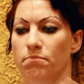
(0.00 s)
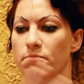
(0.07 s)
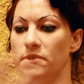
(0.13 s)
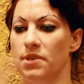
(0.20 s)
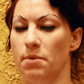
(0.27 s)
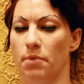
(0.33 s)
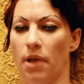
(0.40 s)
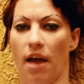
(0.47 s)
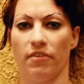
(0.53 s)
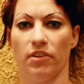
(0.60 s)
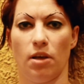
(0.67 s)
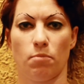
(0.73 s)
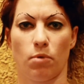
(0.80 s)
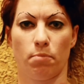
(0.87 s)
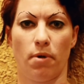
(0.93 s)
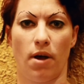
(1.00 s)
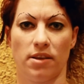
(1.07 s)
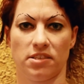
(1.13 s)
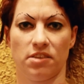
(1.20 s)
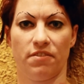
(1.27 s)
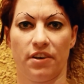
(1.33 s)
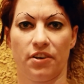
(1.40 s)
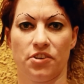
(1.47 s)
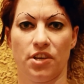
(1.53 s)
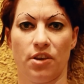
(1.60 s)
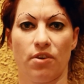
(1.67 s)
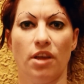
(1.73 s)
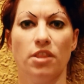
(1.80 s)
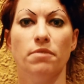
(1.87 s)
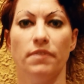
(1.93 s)
seem to have a lot more positive energy
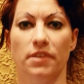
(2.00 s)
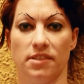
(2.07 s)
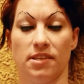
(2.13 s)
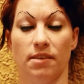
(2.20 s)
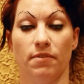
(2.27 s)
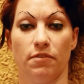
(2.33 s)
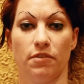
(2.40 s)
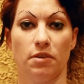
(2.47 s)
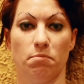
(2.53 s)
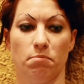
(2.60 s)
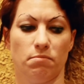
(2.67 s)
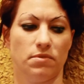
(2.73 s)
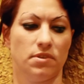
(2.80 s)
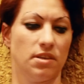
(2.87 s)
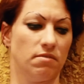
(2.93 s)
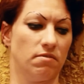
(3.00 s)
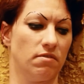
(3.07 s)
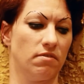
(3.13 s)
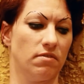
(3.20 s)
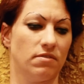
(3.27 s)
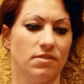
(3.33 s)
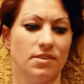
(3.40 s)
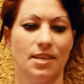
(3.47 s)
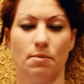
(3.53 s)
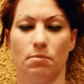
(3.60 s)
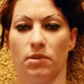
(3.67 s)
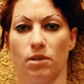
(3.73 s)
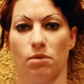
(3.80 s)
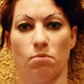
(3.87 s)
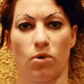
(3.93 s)
around them, and some of them seemed
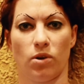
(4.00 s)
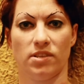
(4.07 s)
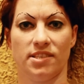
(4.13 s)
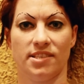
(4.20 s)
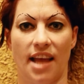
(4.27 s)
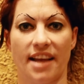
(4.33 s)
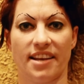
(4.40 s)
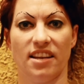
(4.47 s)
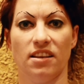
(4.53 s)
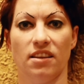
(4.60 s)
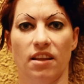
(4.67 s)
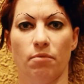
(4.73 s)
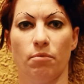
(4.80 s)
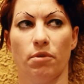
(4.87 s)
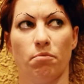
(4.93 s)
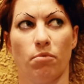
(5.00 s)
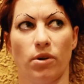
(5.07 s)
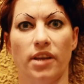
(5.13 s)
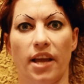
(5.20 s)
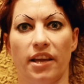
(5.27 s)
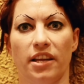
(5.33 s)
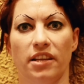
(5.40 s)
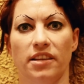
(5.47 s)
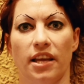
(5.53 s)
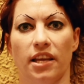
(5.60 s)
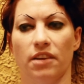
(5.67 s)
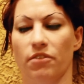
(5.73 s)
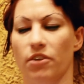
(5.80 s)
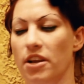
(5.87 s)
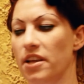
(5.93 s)
a little more stagnant with more
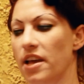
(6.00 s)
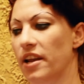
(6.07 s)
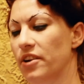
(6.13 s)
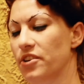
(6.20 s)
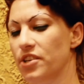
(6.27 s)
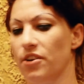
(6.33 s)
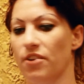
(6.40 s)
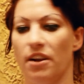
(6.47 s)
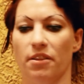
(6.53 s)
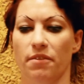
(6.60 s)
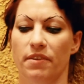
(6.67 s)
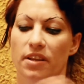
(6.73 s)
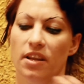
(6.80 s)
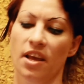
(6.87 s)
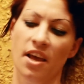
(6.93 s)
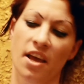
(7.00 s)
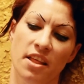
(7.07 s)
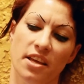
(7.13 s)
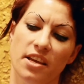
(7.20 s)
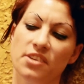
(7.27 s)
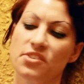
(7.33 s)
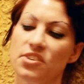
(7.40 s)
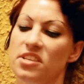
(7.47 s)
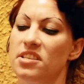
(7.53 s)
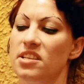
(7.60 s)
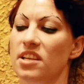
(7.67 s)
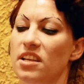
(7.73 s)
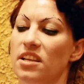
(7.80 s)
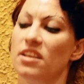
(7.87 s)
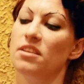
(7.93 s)
negative energy around them. And
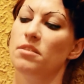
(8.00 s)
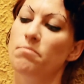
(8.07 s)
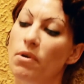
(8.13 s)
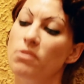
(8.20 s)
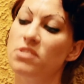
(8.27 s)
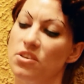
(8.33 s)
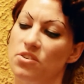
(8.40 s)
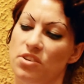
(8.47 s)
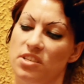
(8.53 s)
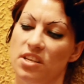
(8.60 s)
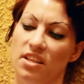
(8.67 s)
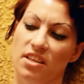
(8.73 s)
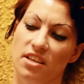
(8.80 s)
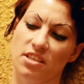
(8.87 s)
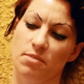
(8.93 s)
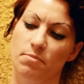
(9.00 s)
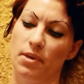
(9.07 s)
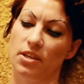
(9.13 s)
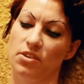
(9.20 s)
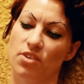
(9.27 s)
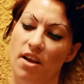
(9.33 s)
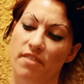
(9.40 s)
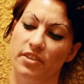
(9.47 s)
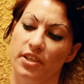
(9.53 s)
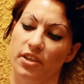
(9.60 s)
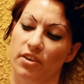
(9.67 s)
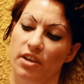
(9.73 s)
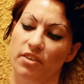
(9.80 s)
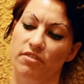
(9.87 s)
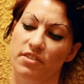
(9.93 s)
the most interesting thing to me traveling
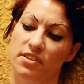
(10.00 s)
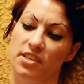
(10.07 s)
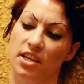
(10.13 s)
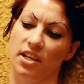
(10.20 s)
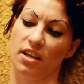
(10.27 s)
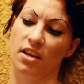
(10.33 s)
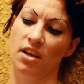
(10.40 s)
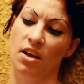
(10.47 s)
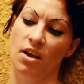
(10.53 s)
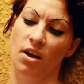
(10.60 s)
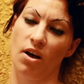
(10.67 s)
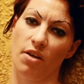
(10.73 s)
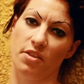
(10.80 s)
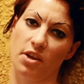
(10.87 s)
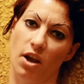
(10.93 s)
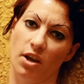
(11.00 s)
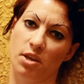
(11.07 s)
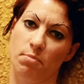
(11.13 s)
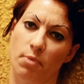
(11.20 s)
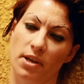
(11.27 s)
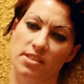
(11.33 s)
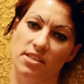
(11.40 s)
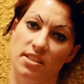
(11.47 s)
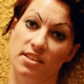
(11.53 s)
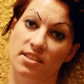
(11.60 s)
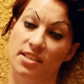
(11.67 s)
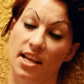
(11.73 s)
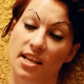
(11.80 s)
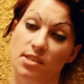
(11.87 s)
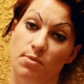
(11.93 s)
around visiting all the Occupies in the
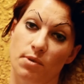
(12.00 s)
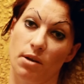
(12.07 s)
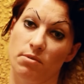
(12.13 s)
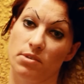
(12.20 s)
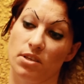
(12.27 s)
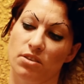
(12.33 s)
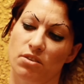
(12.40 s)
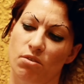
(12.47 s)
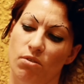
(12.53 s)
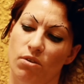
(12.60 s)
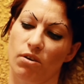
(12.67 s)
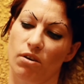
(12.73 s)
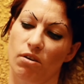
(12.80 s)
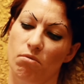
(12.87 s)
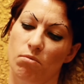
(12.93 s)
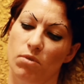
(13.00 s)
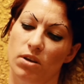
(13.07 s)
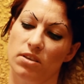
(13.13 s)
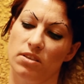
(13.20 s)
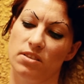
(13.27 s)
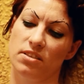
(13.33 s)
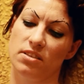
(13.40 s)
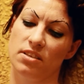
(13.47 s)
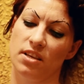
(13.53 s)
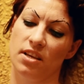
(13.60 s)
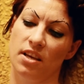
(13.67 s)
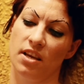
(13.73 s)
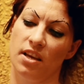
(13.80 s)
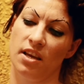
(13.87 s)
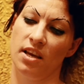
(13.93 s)
States when I was on tour was
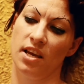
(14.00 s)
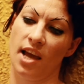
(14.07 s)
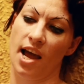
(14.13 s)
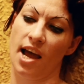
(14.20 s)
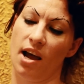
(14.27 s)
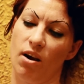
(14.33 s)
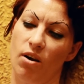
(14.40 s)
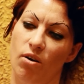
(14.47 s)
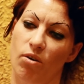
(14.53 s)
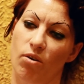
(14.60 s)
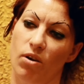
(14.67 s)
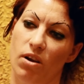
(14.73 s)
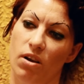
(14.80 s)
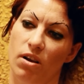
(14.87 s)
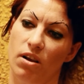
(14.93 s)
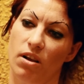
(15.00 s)
how